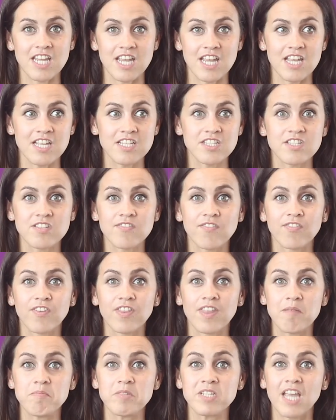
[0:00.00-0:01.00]
is
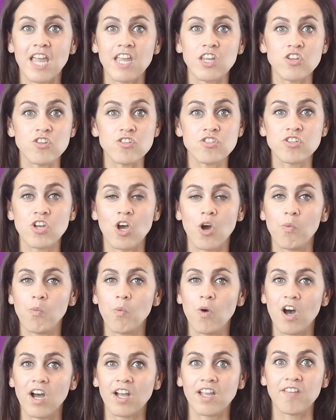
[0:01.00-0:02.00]
for them to get used to a
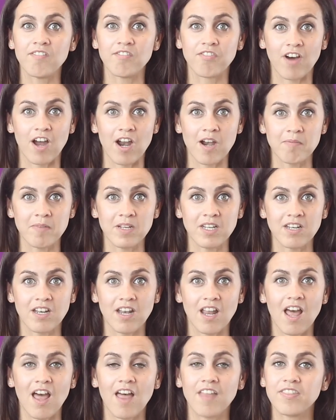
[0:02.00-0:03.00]
work environment.
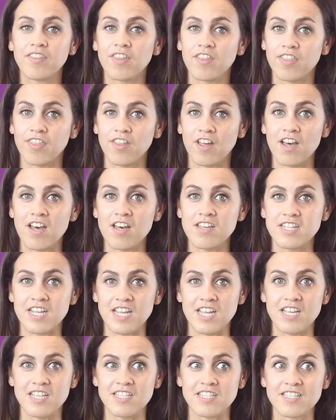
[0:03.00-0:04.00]
And the third
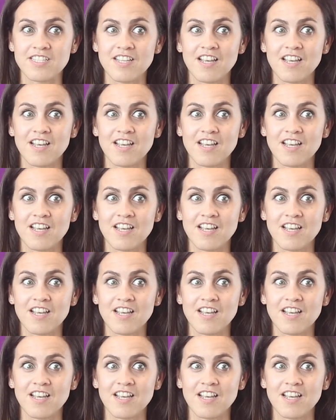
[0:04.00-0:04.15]
is